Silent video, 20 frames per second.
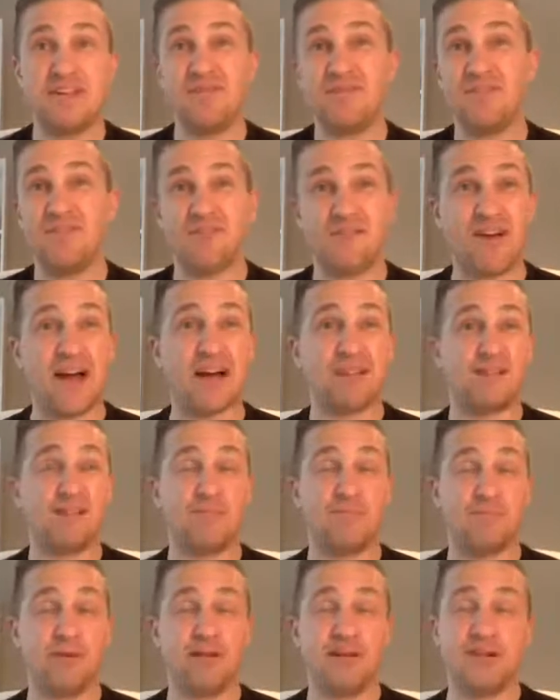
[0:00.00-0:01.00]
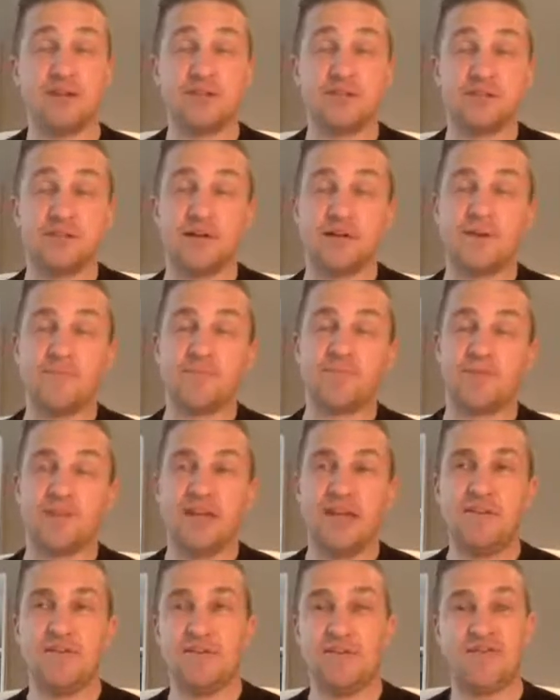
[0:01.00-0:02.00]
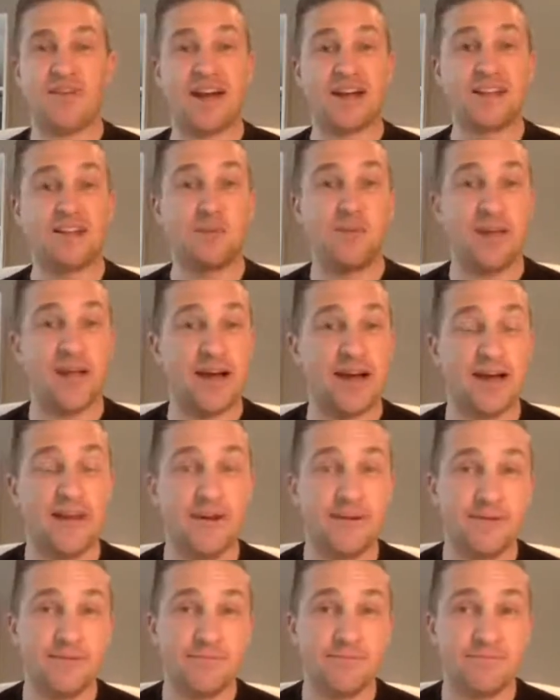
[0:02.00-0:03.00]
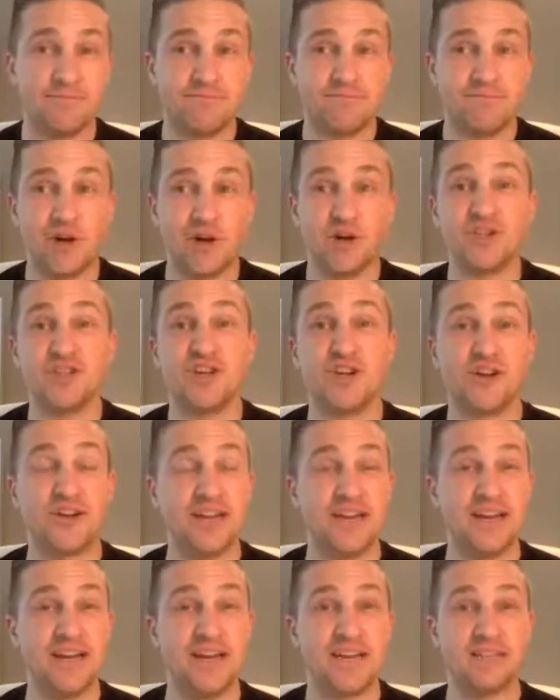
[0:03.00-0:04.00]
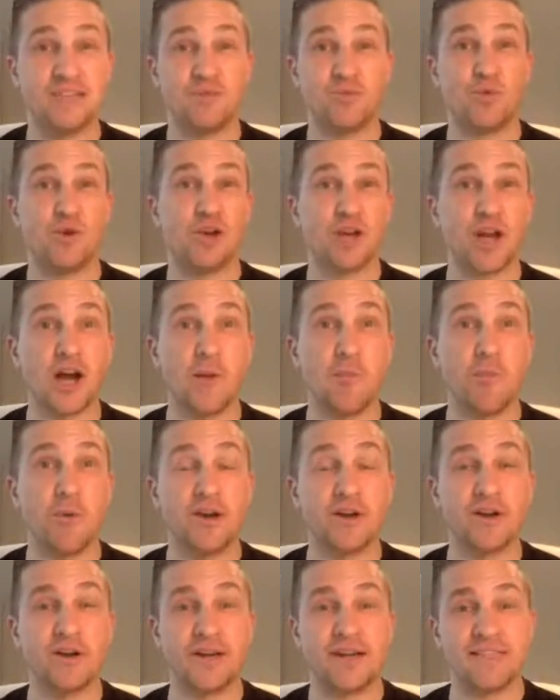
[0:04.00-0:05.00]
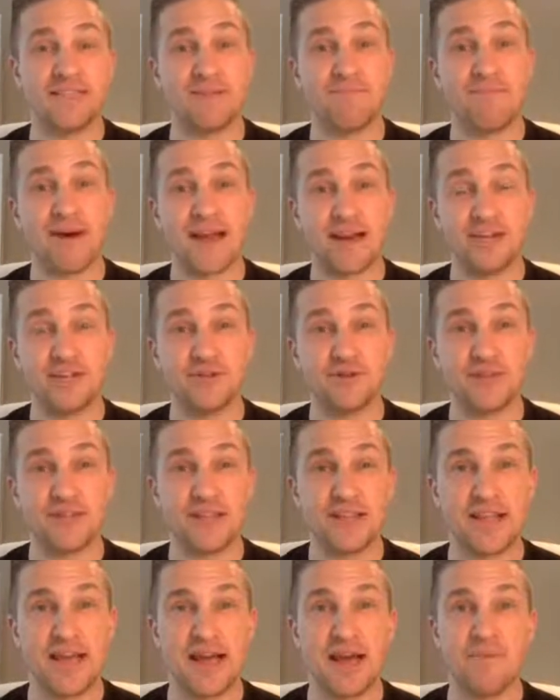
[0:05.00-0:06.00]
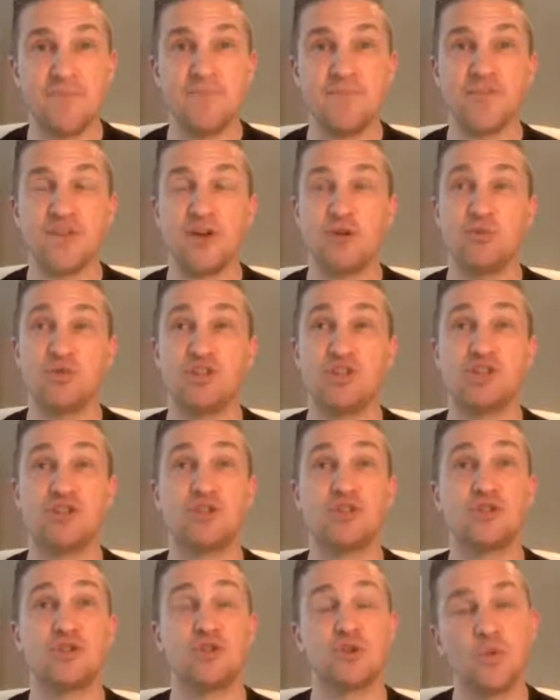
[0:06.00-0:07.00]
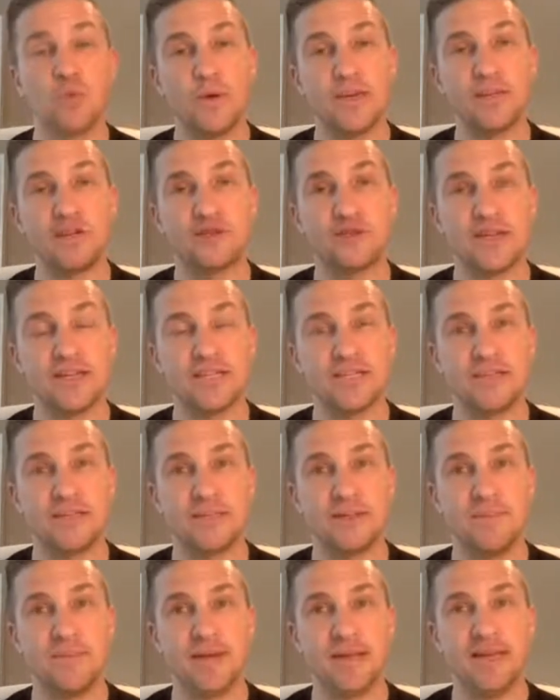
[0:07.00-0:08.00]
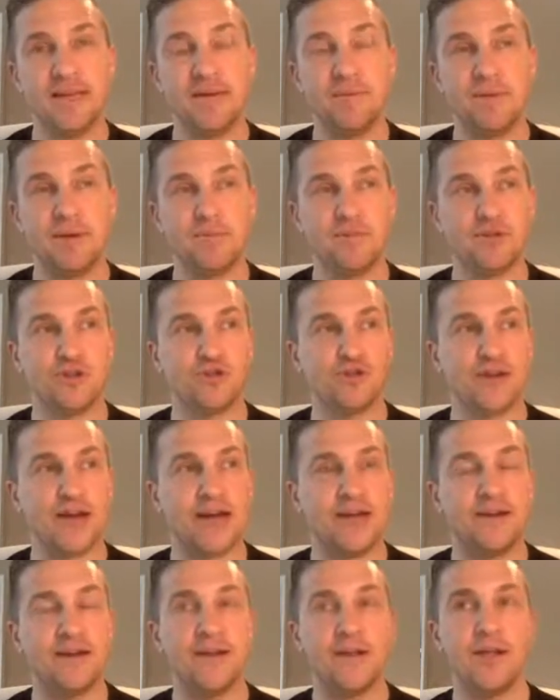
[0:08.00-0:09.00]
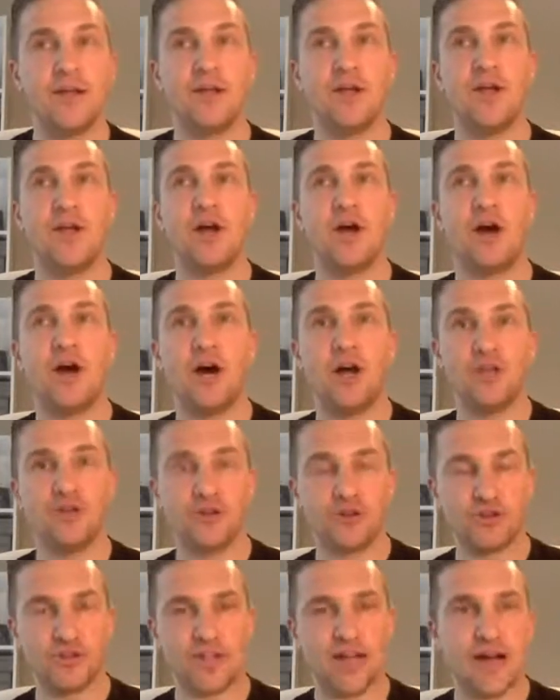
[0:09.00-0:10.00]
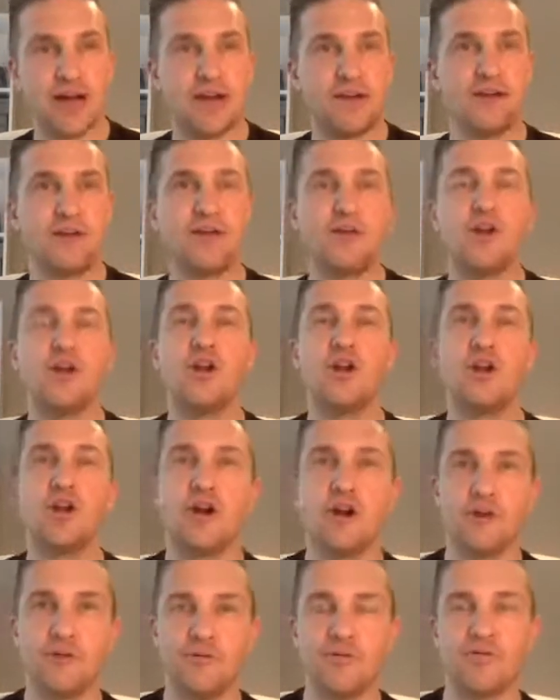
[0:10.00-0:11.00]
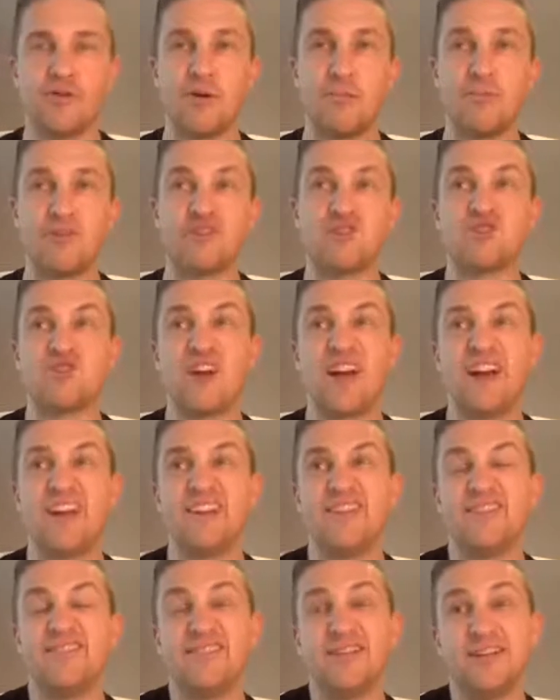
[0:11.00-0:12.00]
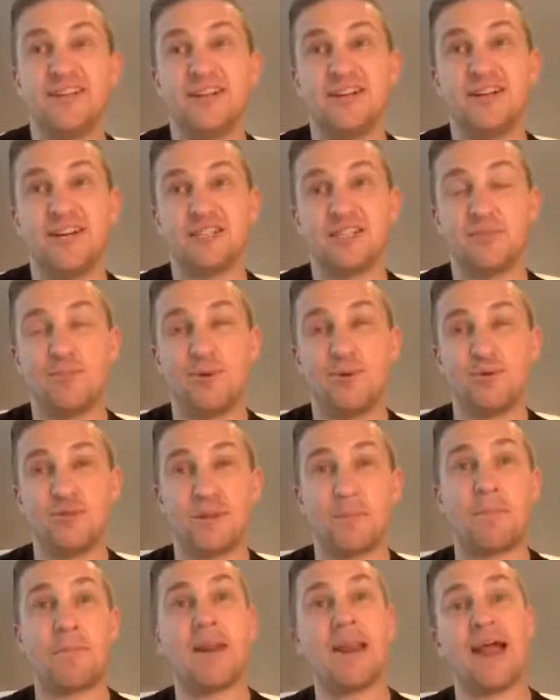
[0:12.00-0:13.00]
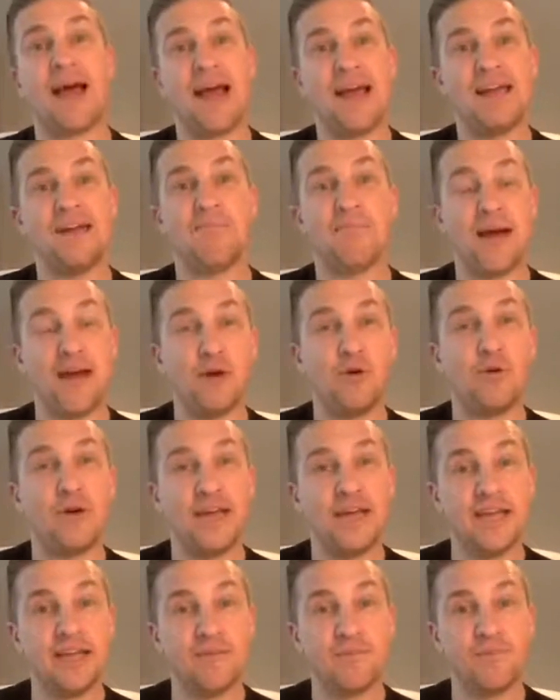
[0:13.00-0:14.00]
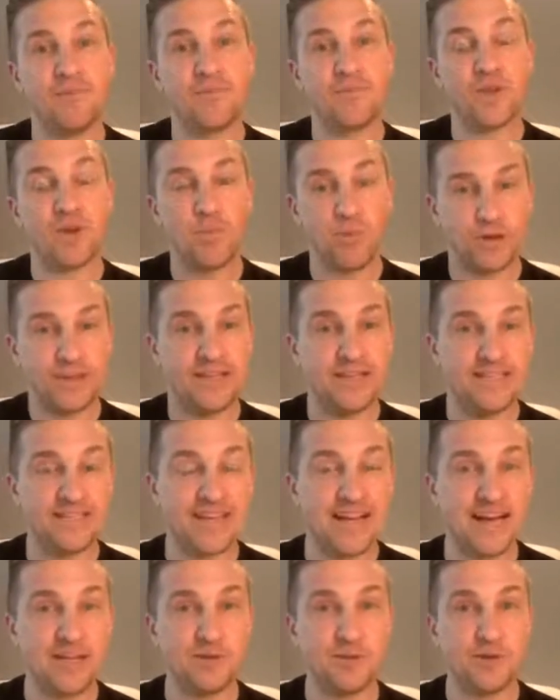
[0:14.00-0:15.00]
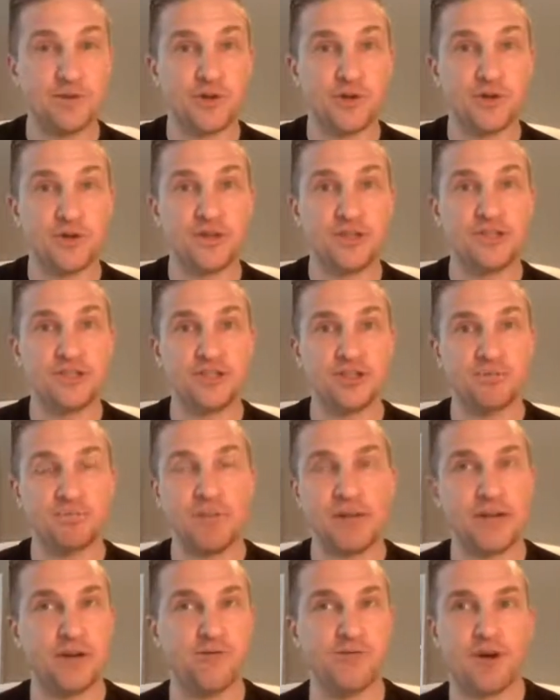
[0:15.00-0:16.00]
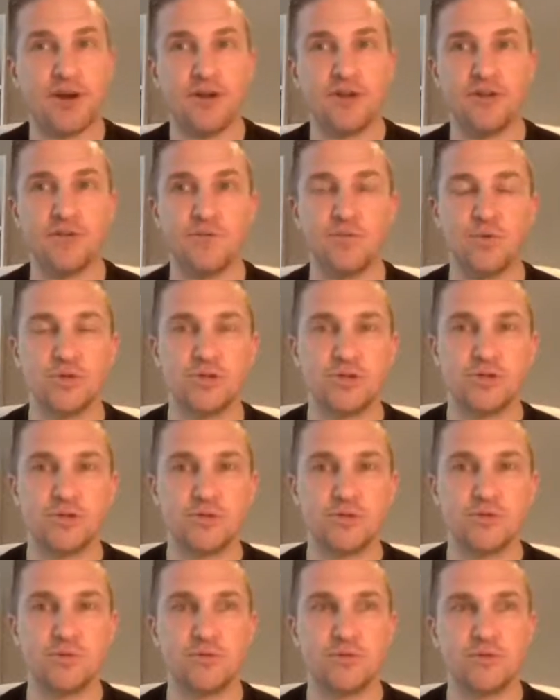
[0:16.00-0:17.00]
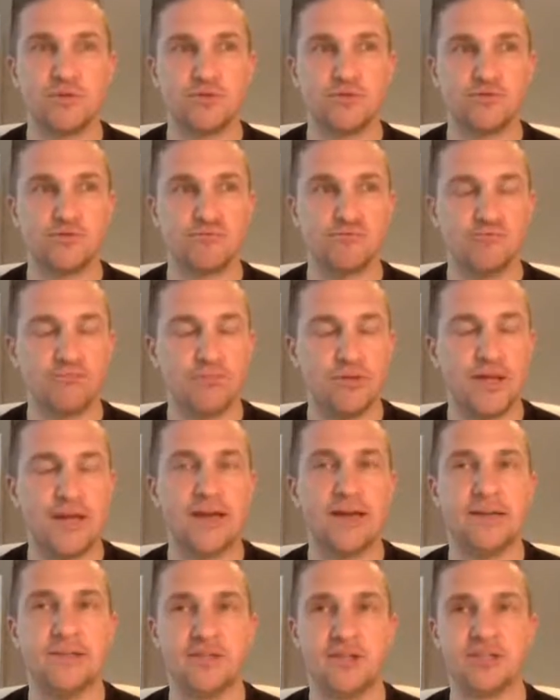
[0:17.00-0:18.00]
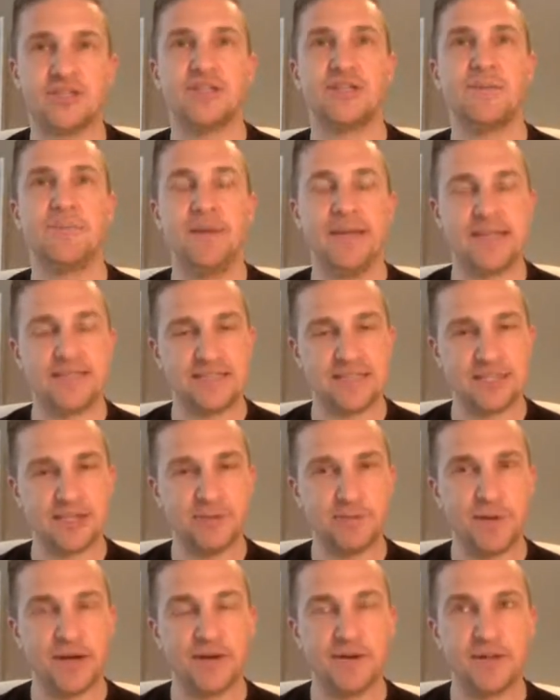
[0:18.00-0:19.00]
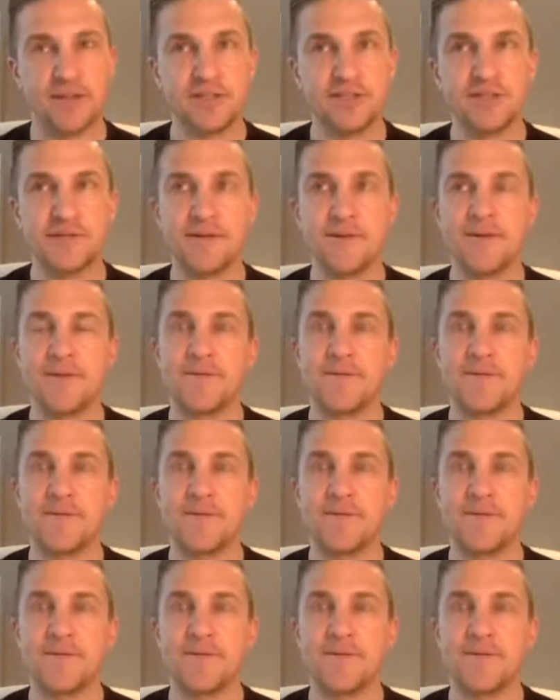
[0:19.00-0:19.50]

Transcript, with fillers: Even the fact that players, sorry, even the fact that we had Ossie Ardiles, World Cup winner, as the manager at the time, was just so interesting to me to be able to try and understand, learn from, and try and, I suppose, apply to my own game what these guys were doing, and just being around them was was yeah such an amazing experience.